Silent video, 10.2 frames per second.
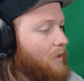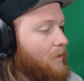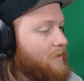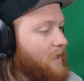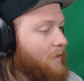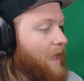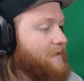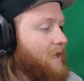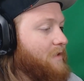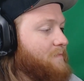So that
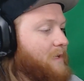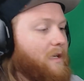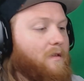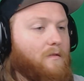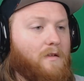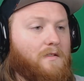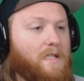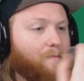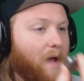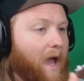tells me the
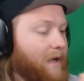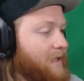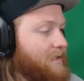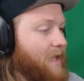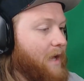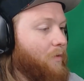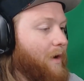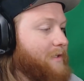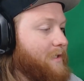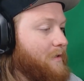D-pad is that
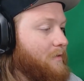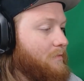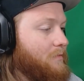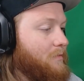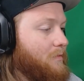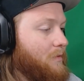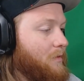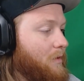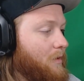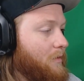way too.
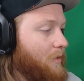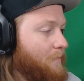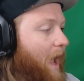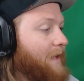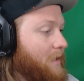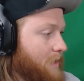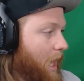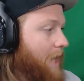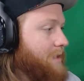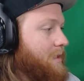They're
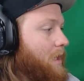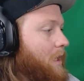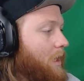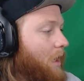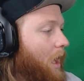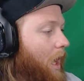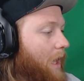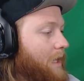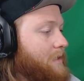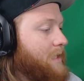magnetized.
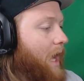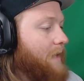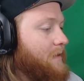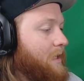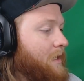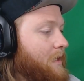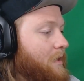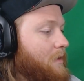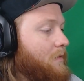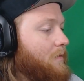It's got
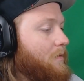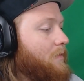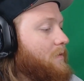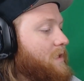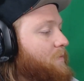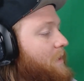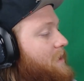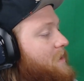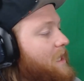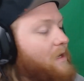the
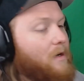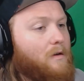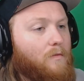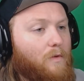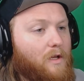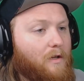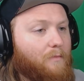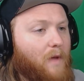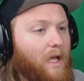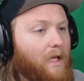switch here where you
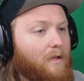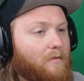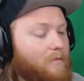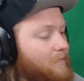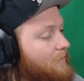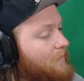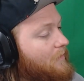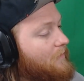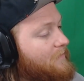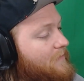can make it
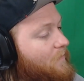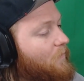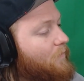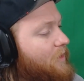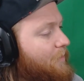your